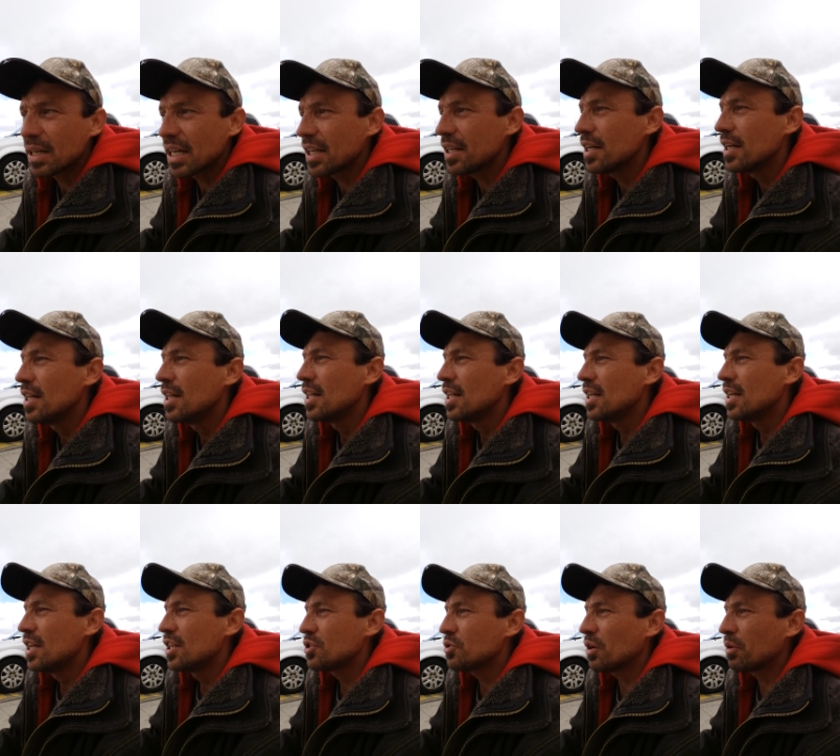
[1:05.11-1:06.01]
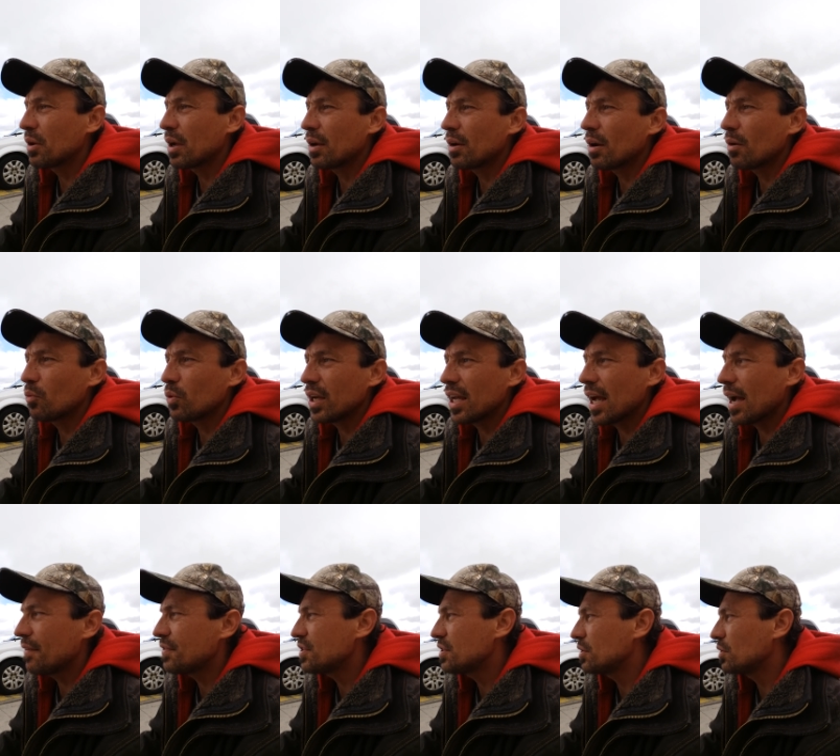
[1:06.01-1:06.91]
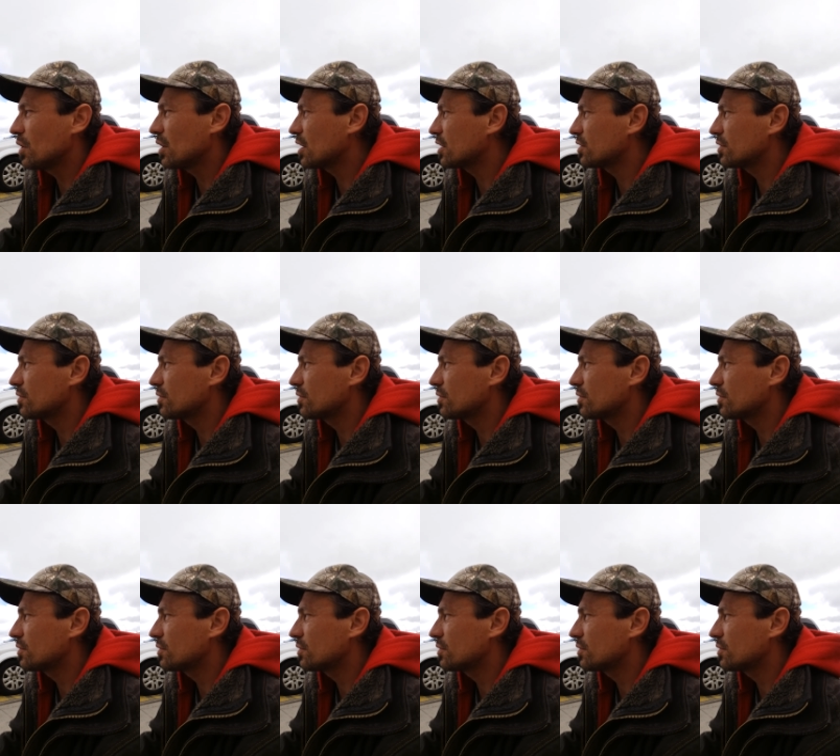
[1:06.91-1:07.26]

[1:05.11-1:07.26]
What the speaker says: But so anyway, we have to